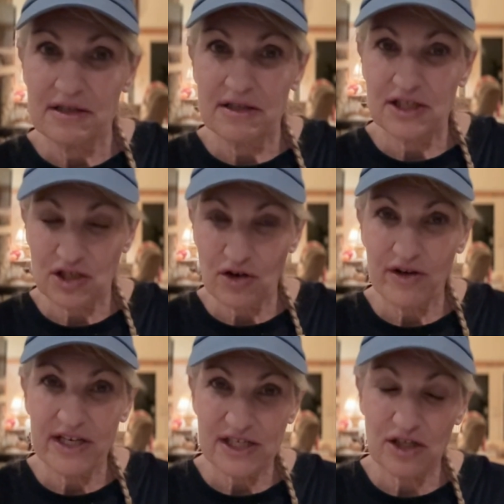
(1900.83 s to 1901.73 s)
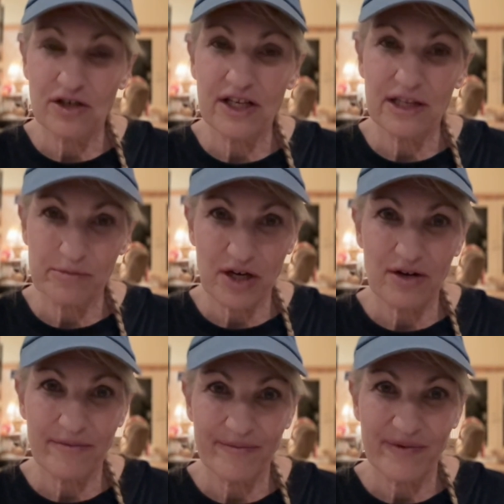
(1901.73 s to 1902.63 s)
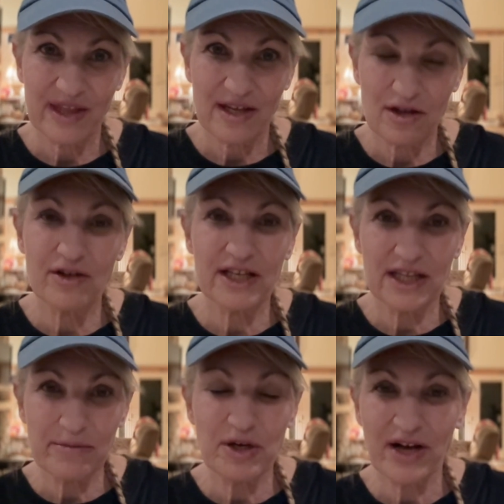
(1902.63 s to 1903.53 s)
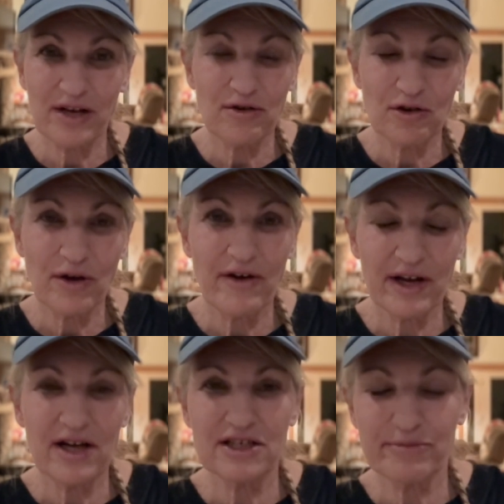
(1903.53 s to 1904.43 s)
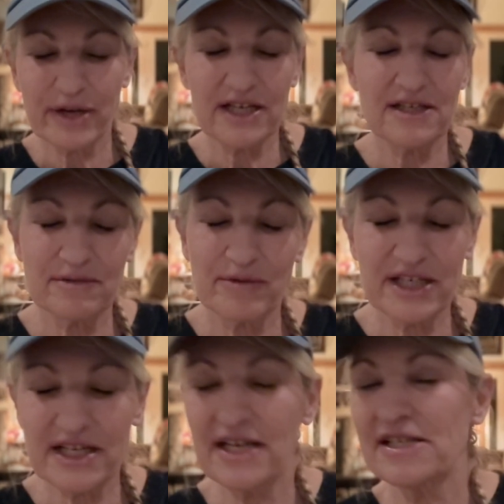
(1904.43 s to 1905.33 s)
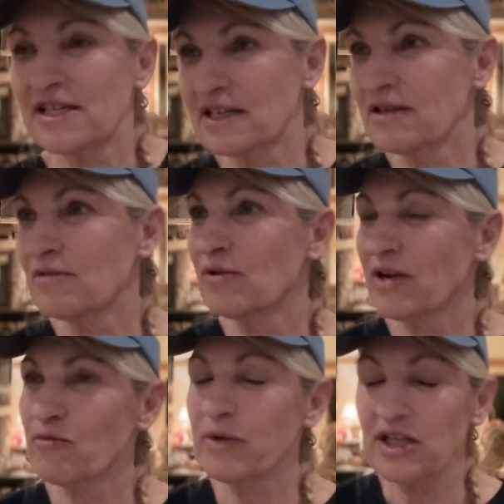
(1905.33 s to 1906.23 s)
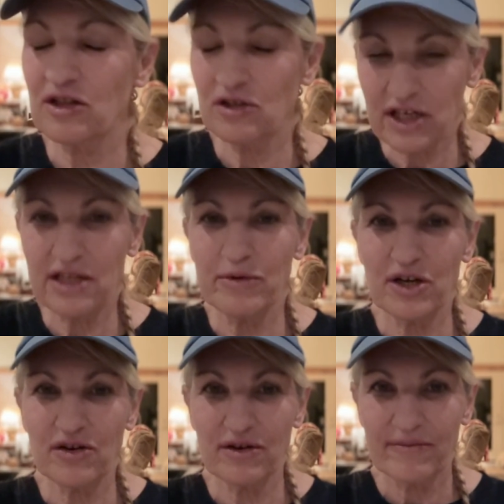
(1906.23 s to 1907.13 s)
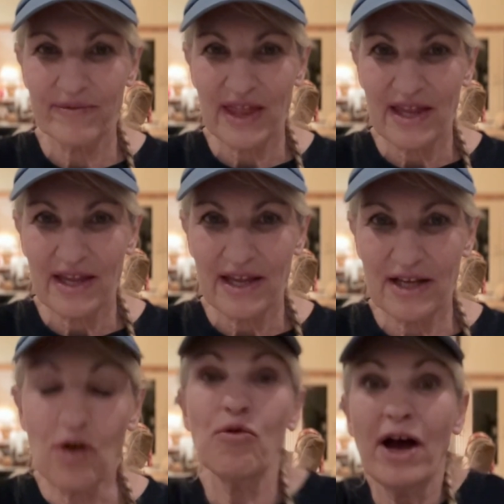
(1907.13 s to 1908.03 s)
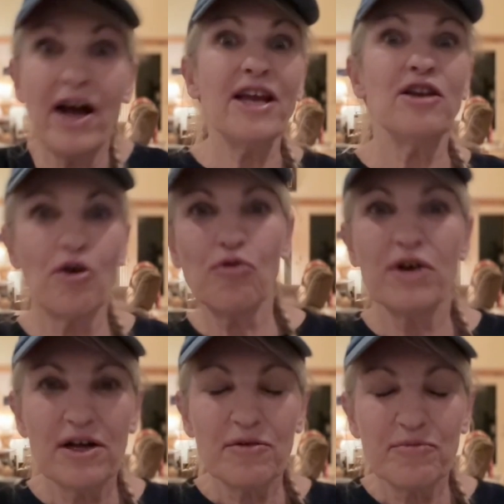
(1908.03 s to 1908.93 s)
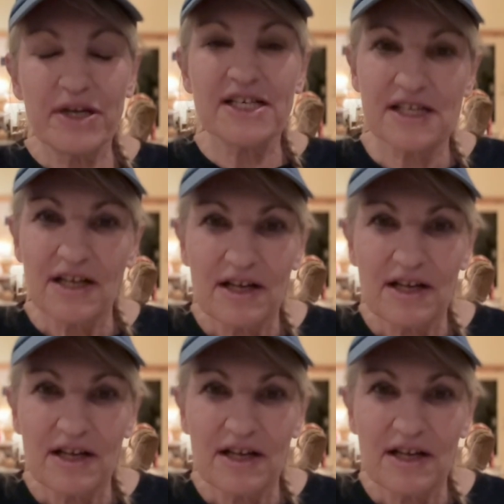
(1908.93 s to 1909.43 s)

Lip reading: the story is look in the mirror. Look in the mirror. I don't know how I got to my days and whatever, but look in the mirror. And, oh, I know, because